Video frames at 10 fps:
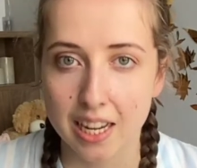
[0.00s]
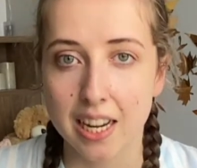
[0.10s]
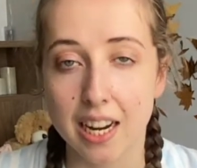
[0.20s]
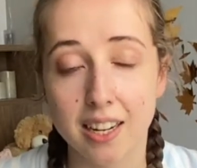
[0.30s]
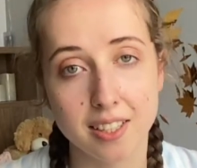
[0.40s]

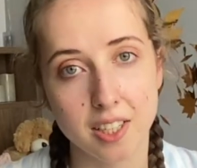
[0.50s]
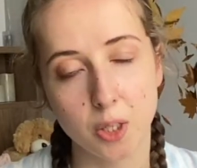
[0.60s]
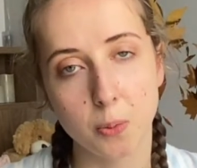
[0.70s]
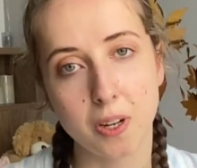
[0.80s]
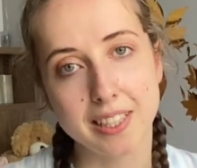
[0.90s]
In a
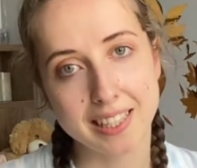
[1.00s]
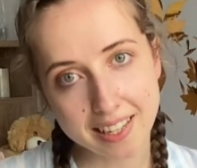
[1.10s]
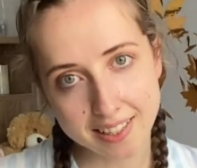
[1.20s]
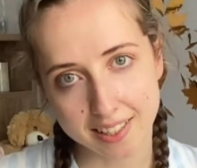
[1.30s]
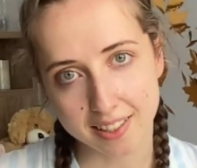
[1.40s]
6-word
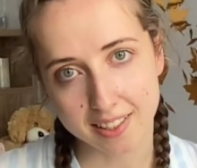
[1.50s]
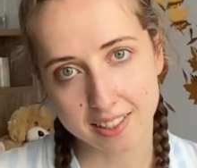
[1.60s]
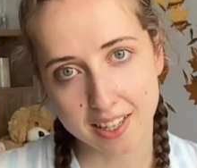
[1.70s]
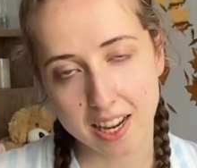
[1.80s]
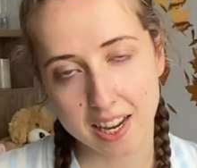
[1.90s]
sentence,
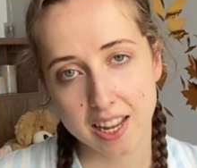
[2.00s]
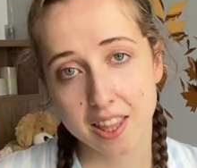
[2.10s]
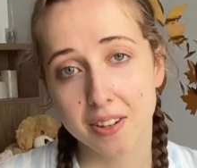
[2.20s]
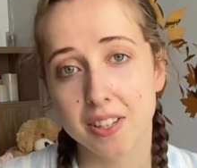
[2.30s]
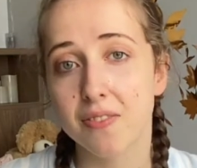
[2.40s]

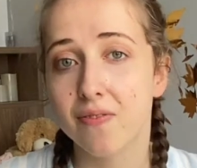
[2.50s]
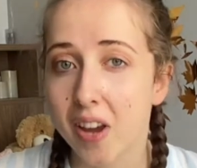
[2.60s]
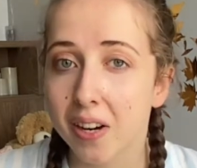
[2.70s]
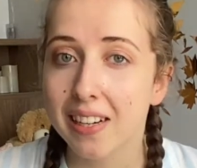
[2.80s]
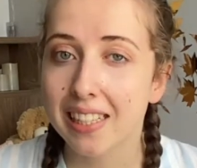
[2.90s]
there is
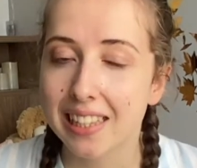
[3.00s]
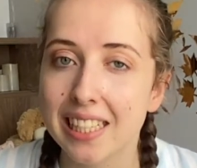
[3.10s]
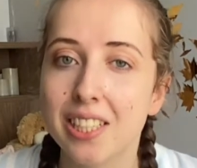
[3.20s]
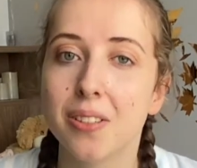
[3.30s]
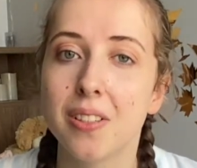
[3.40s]
very
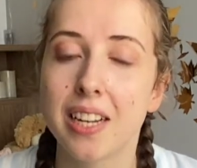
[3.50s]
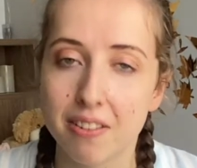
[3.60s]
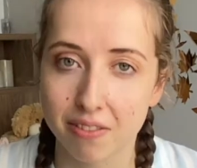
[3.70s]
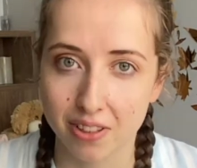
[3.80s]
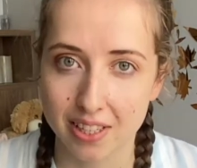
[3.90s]
little
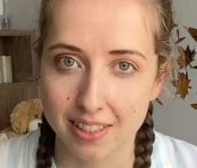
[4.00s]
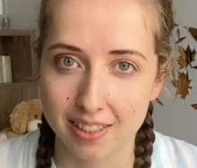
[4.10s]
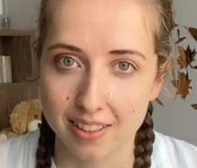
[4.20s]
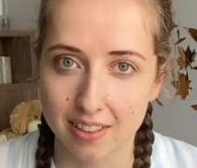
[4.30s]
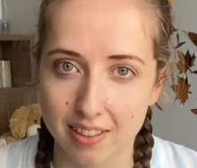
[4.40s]

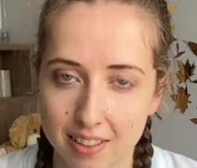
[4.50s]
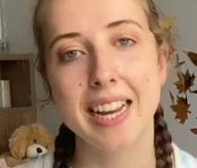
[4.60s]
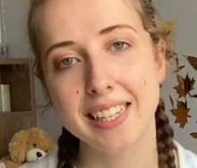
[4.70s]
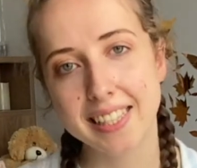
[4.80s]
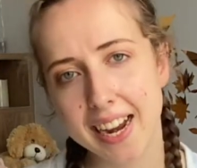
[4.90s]
inference.
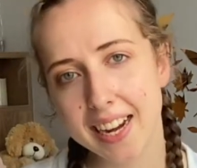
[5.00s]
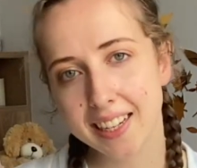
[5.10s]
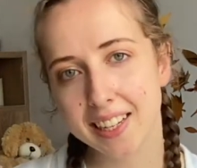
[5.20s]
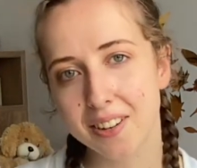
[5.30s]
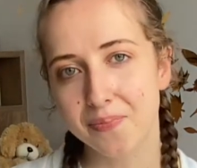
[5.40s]

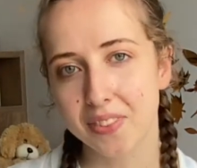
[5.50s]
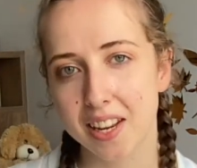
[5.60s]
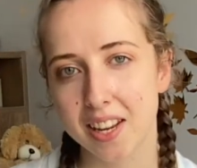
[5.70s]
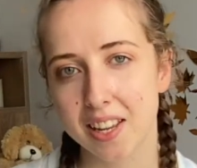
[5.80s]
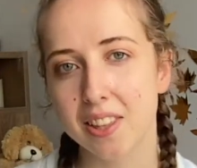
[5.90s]
Take,
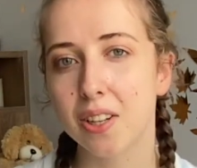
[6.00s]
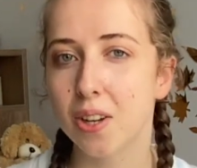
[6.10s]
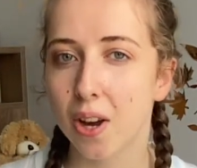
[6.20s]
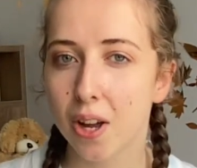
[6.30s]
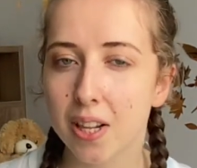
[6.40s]
"The
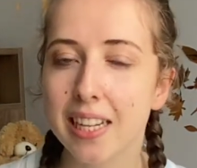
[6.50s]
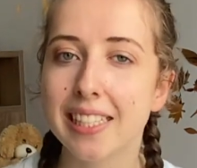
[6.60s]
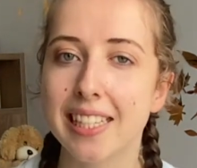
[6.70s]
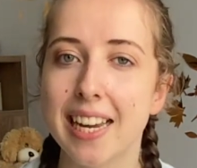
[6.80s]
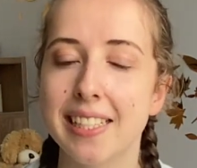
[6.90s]
girl is
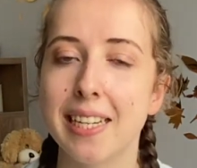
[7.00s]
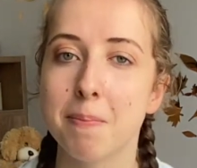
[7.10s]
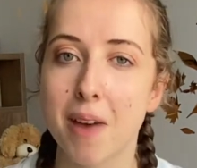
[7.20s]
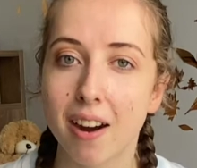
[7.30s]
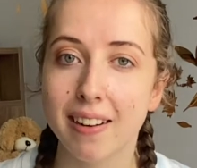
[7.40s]
getting
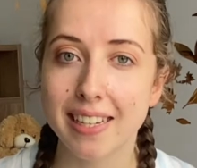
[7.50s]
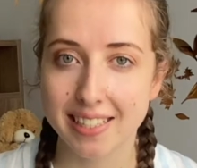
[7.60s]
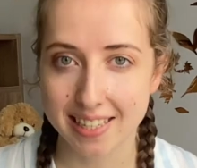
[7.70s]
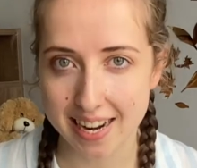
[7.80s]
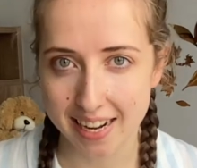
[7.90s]
married
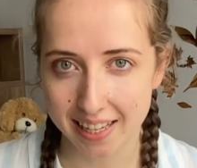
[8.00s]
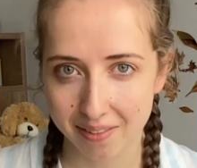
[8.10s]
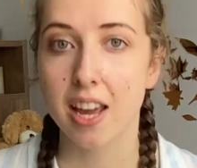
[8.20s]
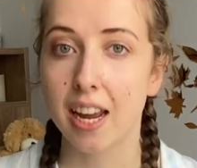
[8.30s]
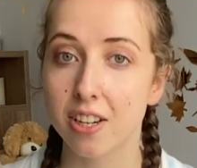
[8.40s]
today,"
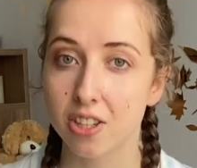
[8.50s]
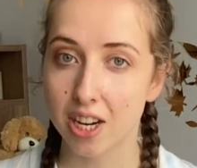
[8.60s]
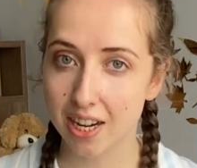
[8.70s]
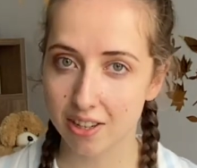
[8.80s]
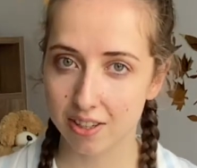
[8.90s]
and
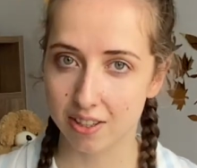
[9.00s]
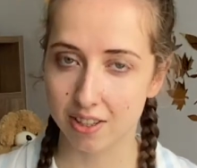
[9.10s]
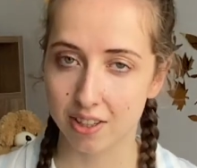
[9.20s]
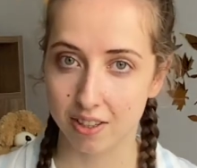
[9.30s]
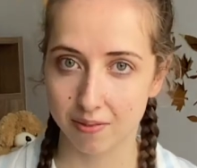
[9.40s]
change it
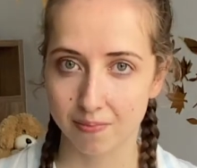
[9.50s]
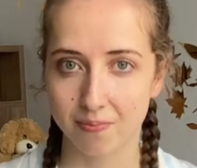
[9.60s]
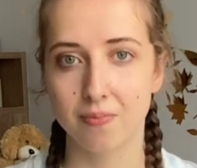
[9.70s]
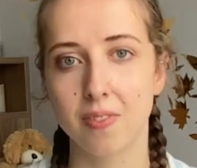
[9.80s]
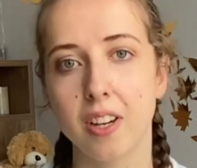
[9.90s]
to
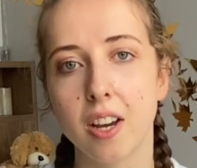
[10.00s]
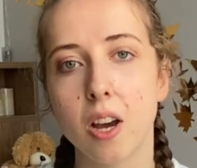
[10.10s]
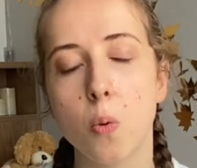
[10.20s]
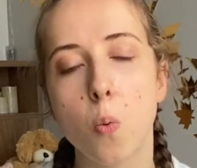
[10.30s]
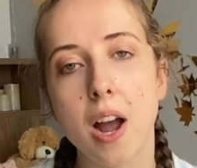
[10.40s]
a
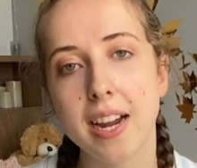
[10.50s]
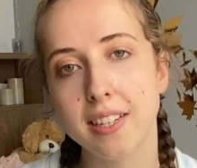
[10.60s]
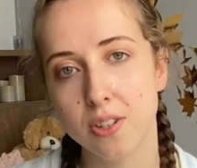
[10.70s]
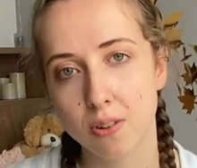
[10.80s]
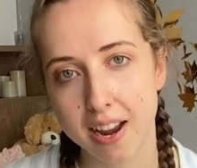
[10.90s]
white
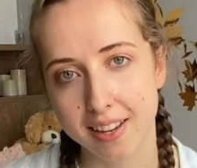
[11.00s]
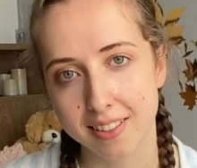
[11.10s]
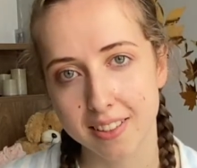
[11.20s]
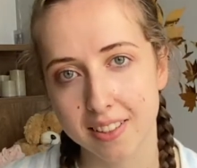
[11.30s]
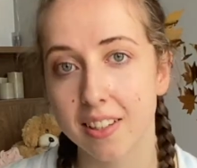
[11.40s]

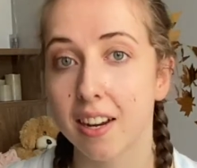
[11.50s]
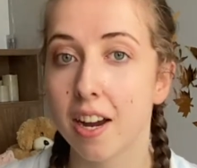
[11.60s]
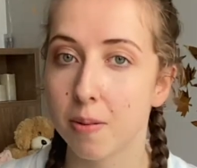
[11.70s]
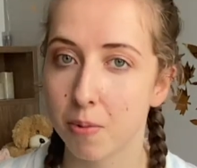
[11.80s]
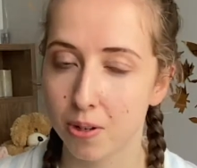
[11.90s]
dress, an
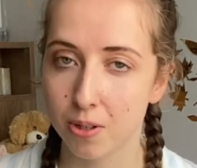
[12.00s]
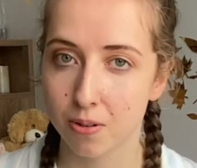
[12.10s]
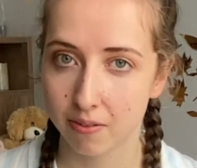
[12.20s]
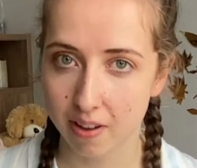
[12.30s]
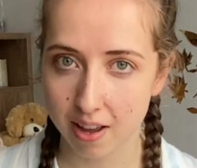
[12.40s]
emotional
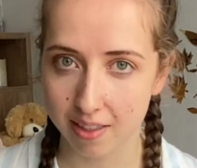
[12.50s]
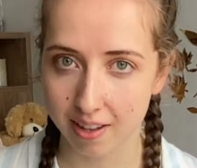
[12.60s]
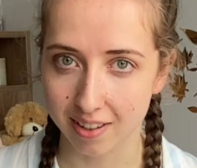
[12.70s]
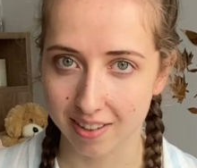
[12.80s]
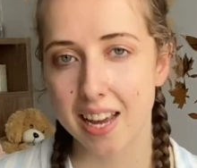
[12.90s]
father,
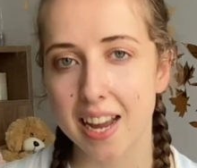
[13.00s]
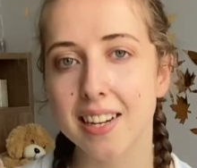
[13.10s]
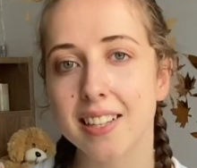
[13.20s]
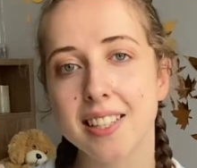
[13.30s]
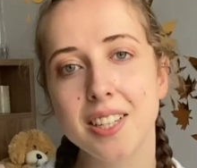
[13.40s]
and a
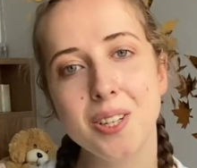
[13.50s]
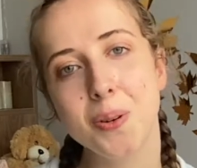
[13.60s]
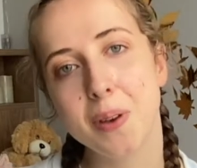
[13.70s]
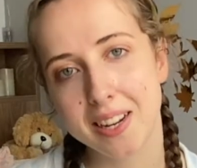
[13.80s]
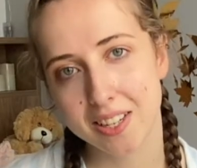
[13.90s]

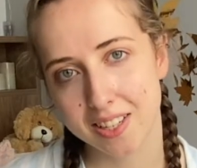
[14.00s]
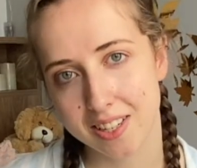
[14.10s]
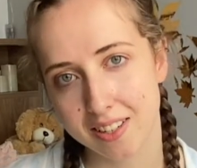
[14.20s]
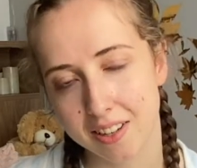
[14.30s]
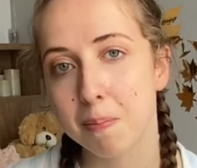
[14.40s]

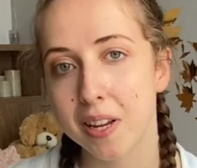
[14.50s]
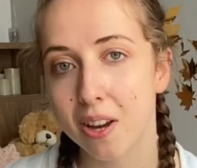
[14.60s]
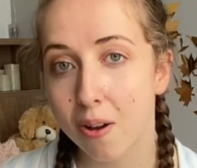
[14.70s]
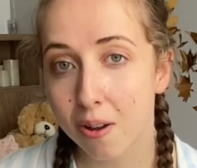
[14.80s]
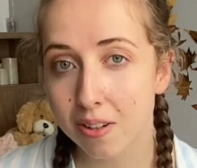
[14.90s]
situation
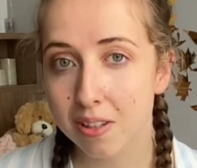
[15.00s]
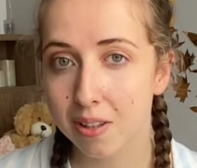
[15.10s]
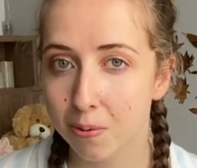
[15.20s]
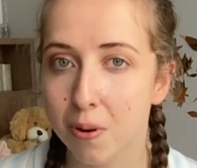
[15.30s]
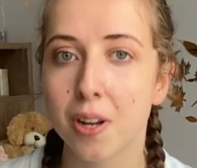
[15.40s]
beyond the
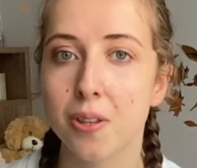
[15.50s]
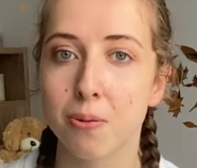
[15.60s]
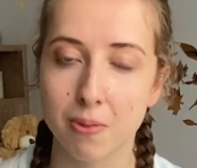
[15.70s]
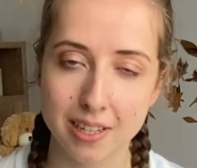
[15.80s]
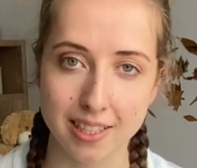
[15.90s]
words
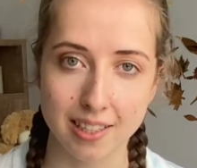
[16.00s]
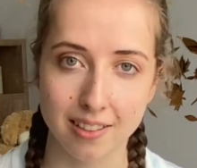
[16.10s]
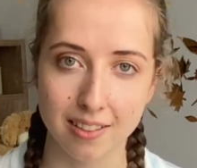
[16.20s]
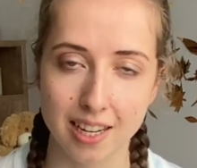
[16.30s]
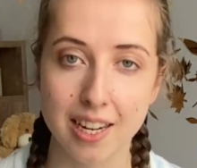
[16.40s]
written
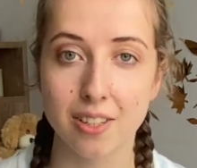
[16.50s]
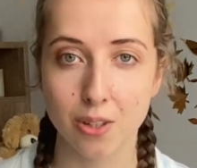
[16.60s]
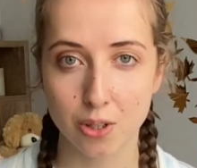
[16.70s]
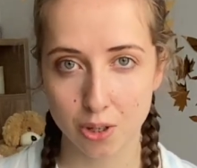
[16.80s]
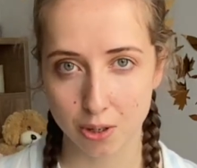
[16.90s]
is
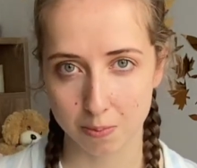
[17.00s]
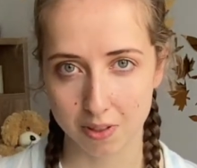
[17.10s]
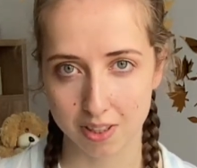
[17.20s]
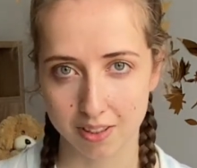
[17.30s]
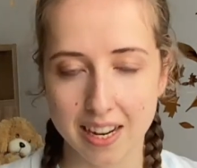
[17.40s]
assumed.
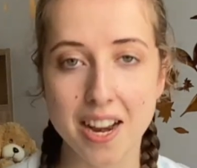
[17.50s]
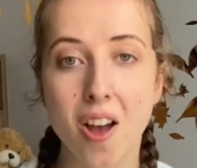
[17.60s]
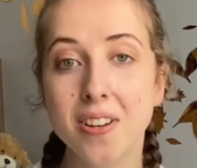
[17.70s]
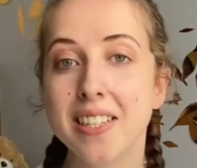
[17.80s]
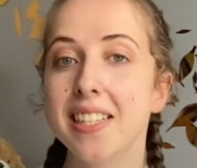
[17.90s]
And
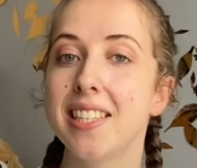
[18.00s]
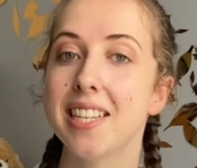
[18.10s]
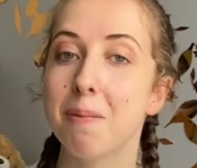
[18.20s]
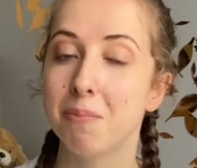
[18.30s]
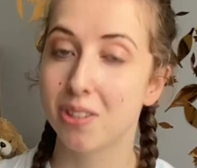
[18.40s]
on to
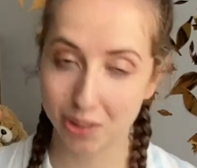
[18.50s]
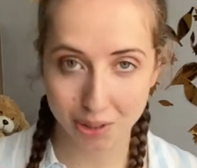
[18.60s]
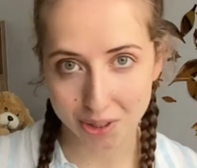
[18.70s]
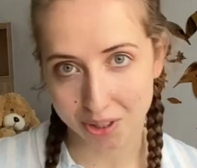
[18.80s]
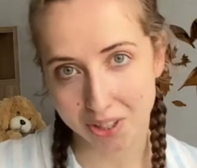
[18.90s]
step
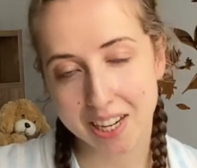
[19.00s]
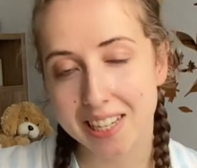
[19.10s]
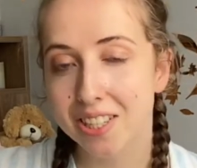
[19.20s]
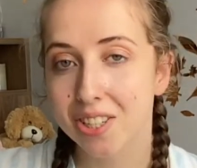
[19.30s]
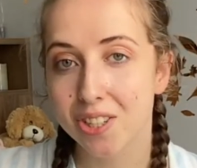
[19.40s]
2 is
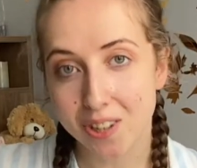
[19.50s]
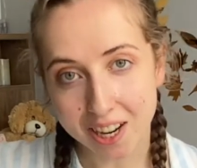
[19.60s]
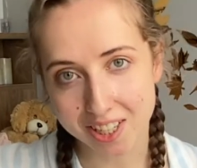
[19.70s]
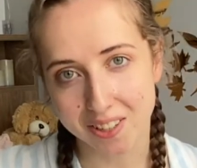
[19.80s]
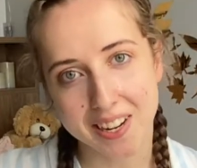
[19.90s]

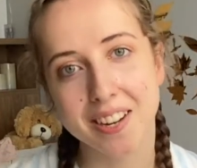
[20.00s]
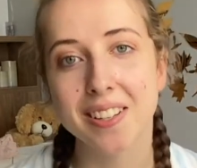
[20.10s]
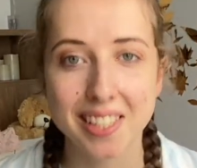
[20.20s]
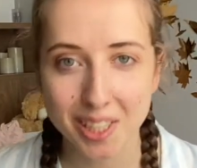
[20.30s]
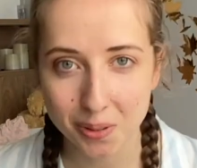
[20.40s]
structuring your
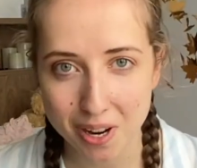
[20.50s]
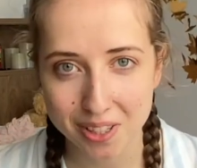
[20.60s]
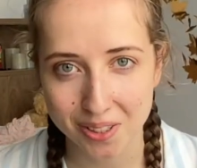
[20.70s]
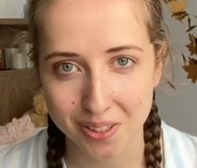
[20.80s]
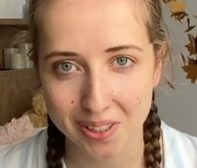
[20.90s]
6-word
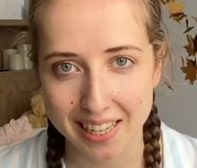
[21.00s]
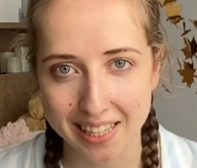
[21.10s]
story.